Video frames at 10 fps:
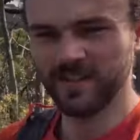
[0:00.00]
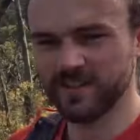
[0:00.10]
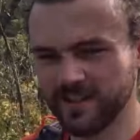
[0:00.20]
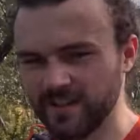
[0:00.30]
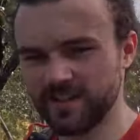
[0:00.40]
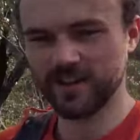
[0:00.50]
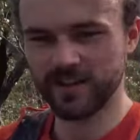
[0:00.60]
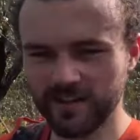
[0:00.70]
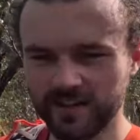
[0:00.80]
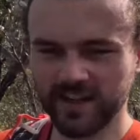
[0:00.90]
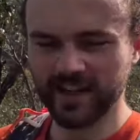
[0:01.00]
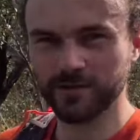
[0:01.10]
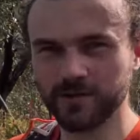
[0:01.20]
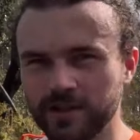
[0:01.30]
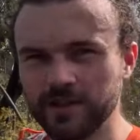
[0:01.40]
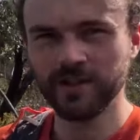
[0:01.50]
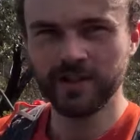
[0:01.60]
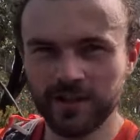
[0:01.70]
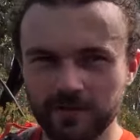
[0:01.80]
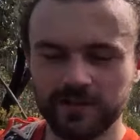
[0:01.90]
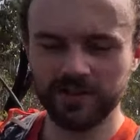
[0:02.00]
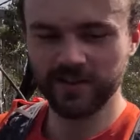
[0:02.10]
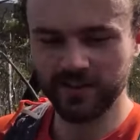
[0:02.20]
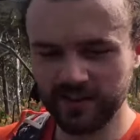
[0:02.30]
Let's go and tackle what is